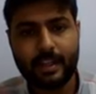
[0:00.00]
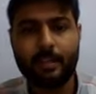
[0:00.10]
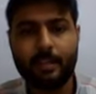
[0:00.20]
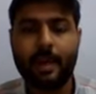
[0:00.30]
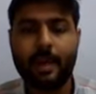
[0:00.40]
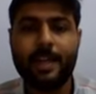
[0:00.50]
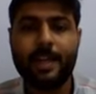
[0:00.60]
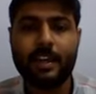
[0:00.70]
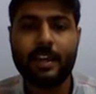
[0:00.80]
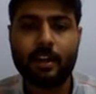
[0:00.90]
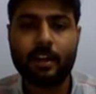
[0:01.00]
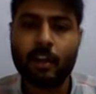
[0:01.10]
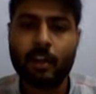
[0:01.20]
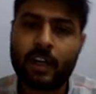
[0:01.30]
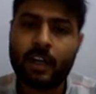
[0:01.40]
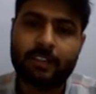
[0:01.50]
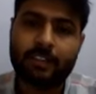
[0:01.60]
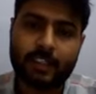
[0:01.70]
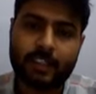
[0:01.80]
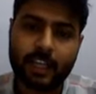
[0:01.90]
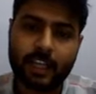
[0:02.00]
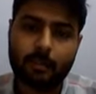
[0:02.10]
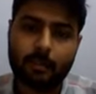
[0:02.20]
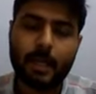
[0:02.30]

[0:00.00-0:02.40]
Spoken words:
it may be non-living thing,